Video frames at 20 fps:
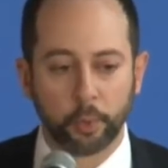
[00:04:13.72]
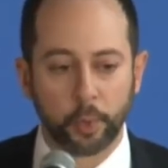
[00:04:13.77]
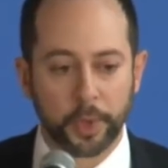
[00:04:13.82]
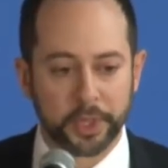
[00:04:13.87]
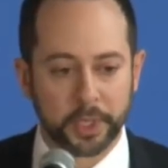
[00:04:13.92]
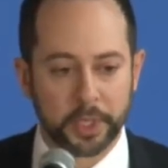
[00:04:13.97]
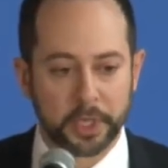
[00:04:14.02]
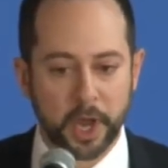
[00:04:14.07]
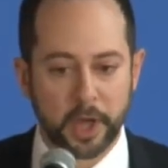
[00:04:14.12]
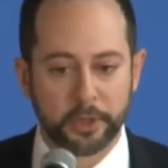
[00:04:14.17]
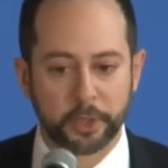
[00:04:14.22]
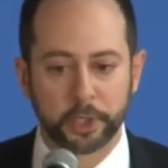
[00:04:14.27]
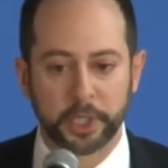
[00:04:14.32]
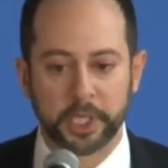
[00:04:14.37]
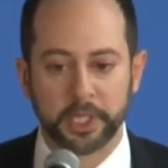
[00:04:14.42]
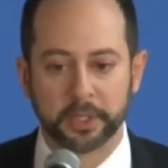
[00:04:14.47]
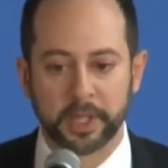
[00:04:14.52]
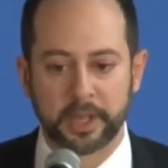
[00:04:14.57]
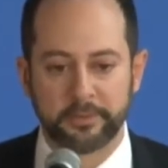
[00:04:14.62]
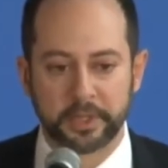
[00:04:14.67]
with another
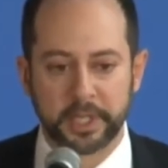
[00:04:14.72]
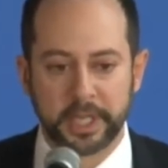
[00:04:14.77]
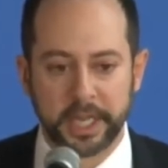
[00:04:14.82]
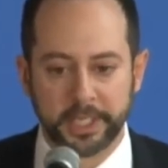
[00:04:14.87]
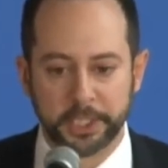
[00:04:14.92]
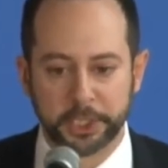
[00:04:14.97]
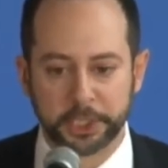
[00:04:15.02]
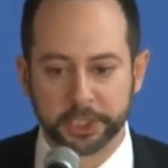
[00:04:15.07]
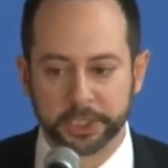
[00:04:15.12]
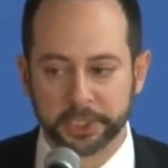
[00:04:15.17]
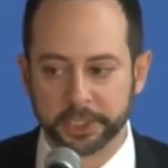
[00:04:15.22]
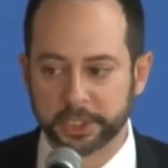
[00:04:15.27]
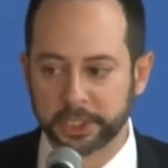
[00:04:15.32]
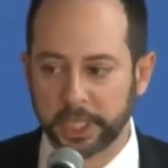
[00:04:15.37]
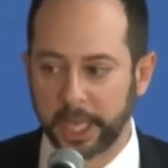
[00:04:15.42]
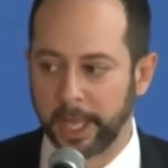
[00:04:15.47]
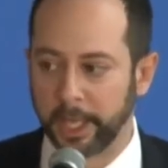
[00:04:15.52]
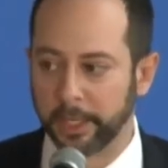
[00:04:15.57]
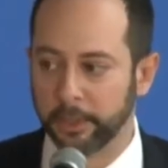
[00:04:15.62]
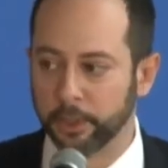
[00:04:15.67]
11 nations
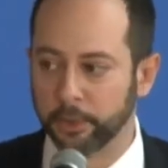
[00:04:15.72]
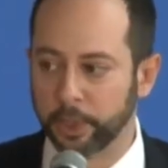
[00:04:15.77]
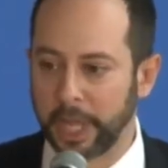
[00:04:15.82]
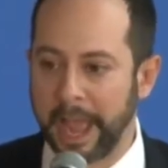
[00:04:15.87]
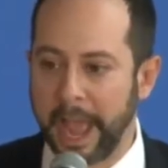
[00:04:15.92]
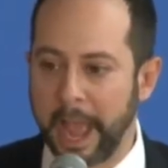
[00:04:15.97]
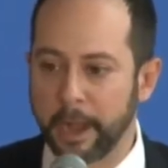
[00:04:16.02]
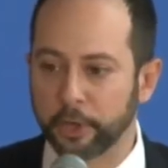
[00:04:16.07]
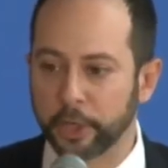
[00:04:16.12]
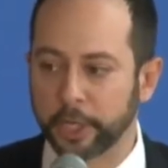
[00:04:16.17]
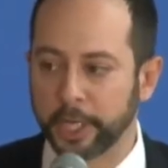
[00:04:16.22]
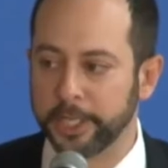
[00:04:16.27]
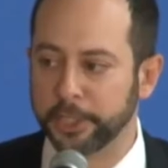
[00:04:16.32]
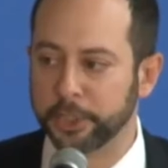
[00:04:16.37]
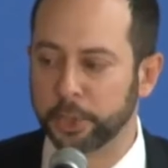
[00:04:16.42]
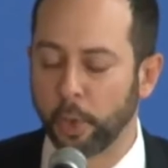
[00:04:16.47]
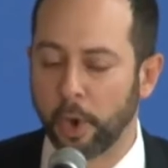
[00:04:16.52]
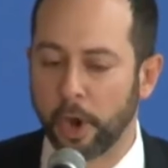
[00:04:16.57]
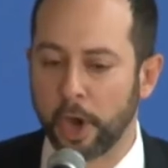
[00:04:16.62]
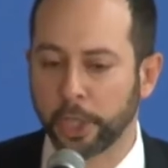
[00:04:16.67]
and
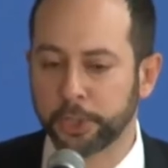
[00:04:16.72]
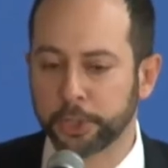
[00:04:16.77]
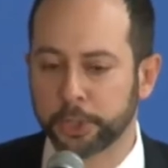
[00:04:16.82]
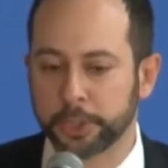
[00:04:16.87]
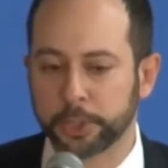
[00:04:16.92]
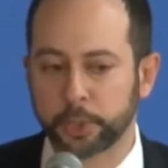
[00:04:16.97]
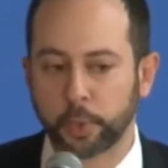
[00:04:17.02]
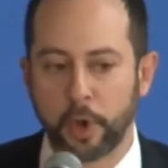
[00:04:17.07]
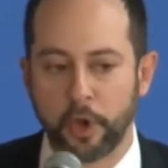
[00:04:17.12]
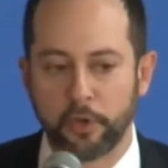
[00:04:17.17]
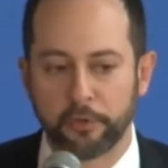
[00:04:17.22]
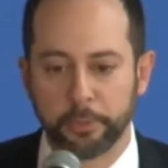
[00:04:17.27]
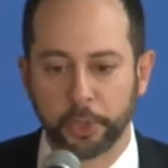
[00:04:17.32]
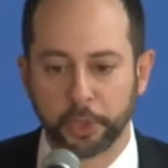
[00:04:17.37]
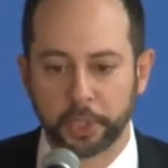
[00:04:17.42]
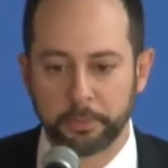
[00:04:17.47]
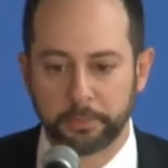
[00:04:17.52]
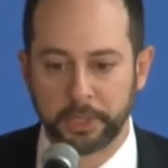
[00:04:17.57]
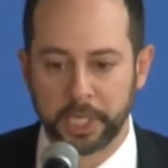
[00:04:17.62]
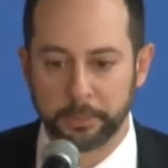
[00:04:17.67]
aggregate to 112
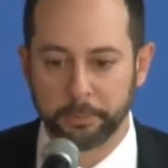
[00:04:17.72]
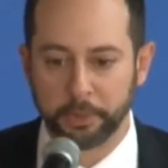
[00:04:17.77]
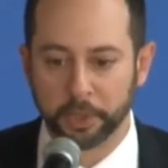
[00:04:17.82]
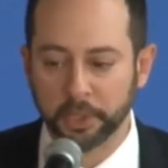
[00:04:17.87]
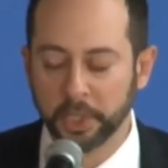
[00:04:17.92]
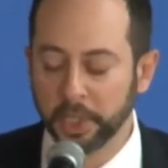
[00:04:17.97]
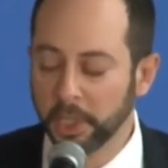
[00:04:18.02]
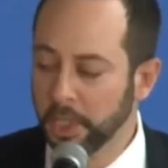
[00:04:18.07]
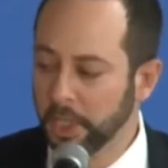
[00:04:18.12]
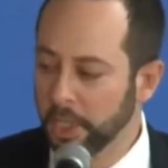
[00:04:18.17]
million people,